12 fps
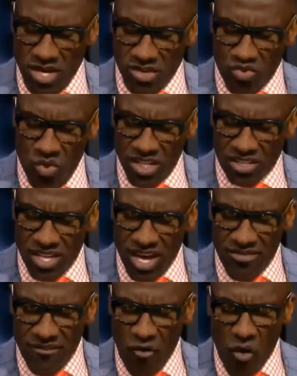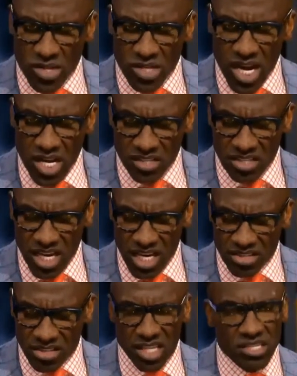27, 14, and
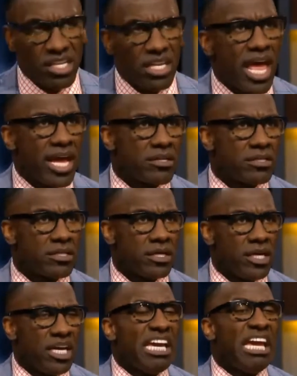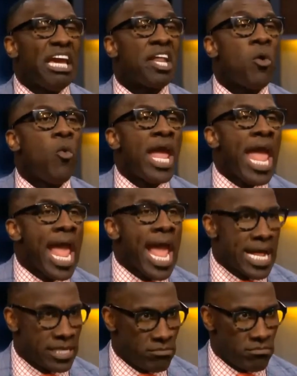6 against the Lakers. In a
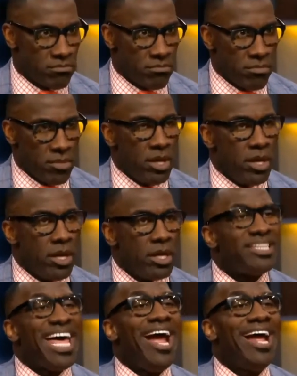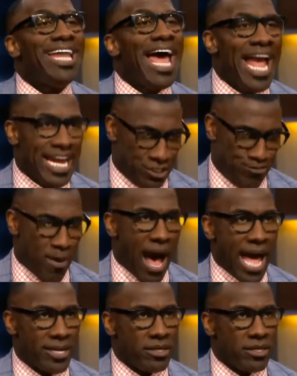win. They're in the eight
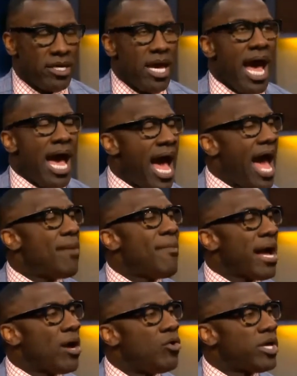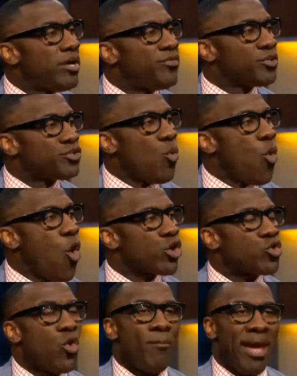spot. How am I going to give this award
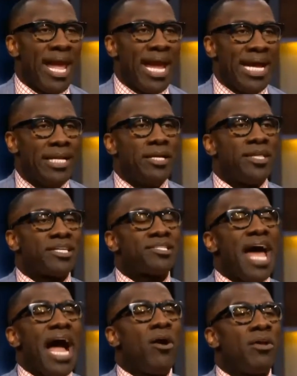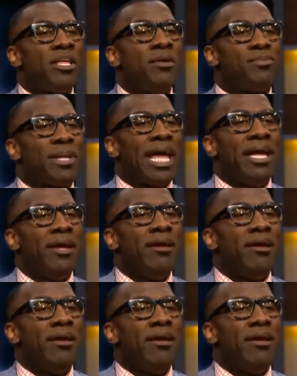to a man that's not going to even play